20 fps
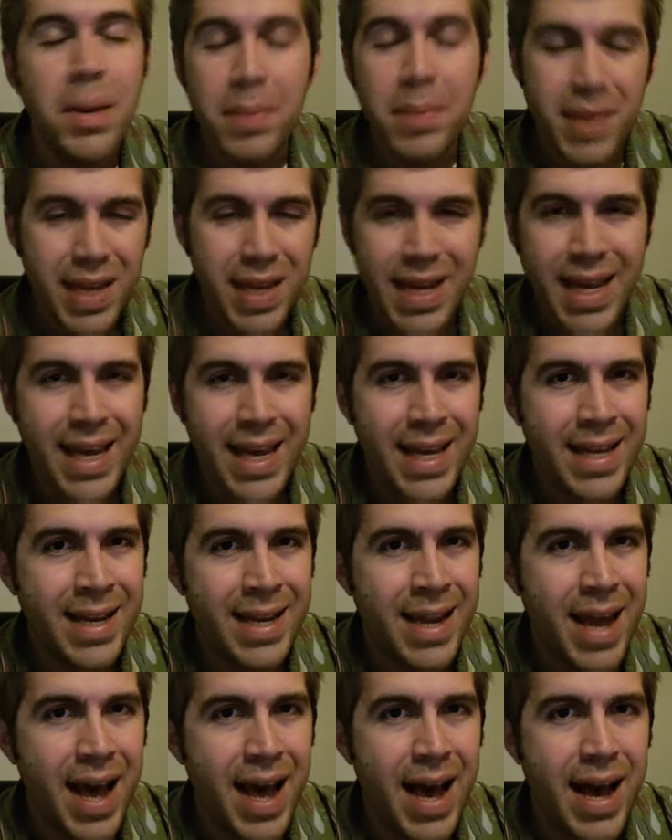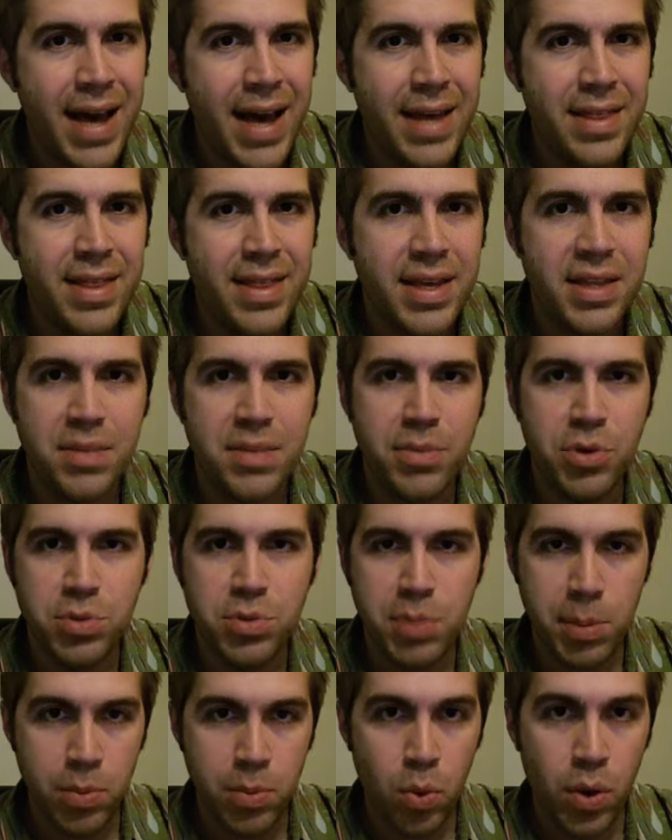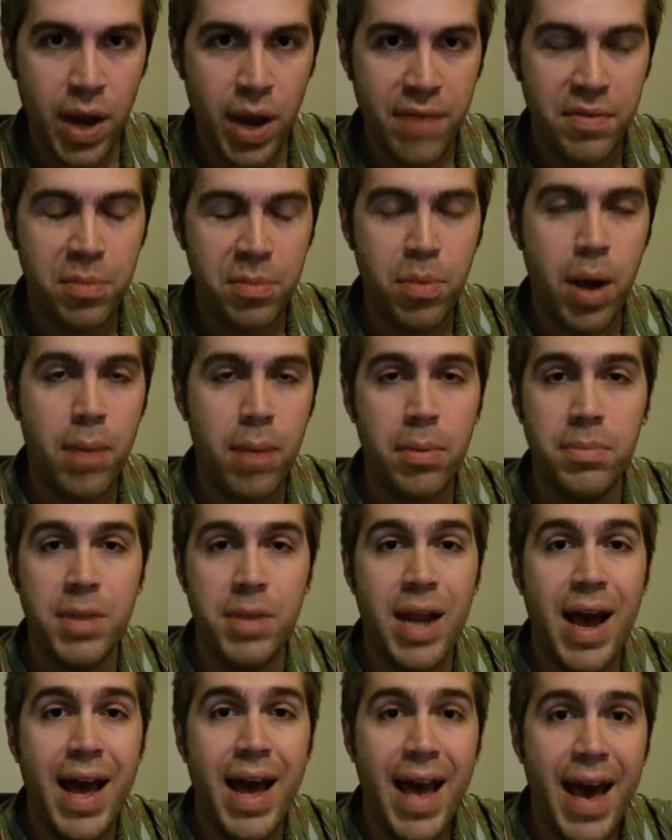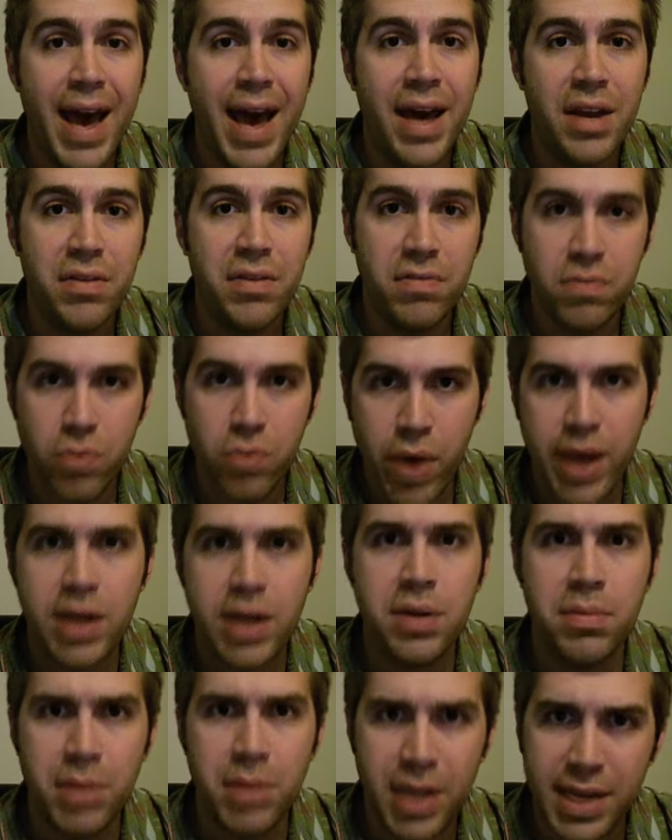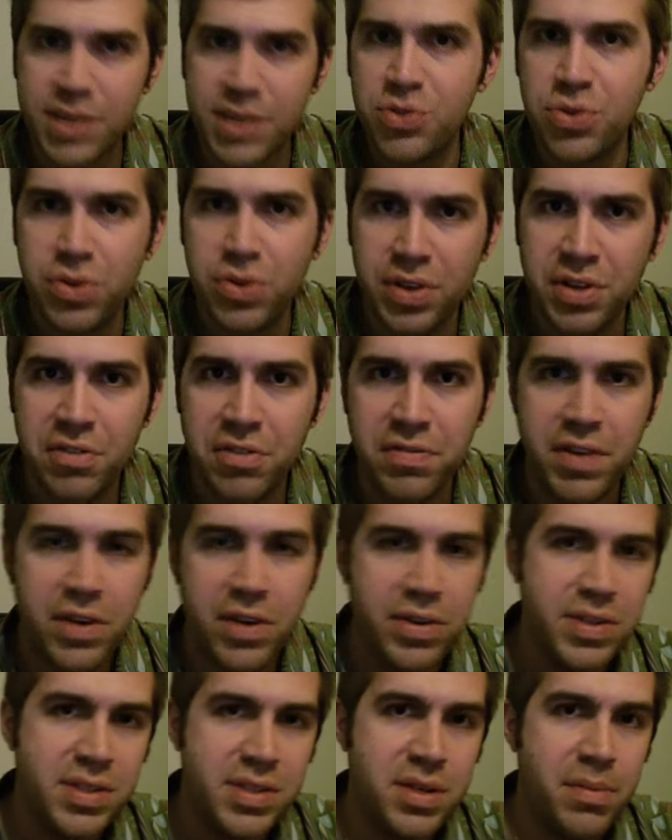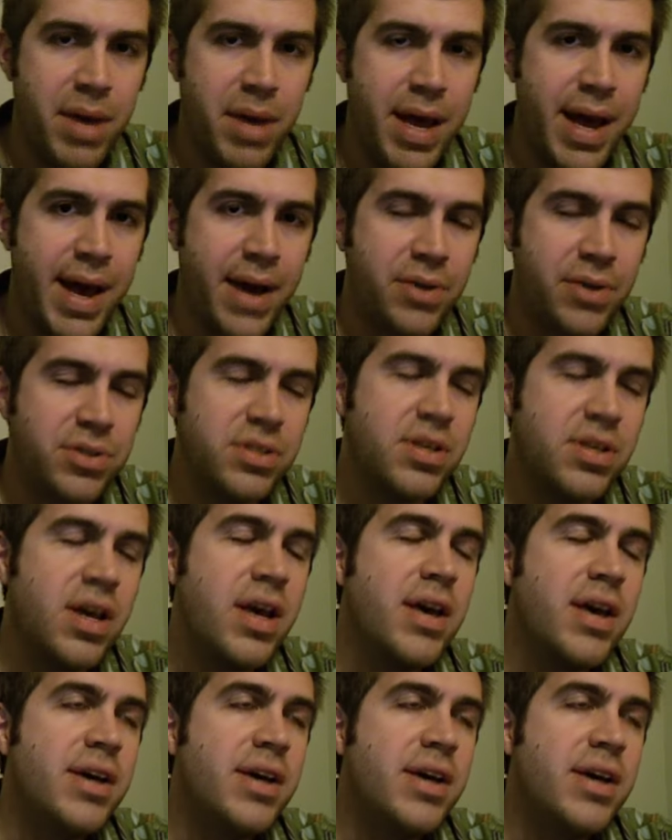Then again, I think that most people won't have the problem that I had of random electrical interference in my house.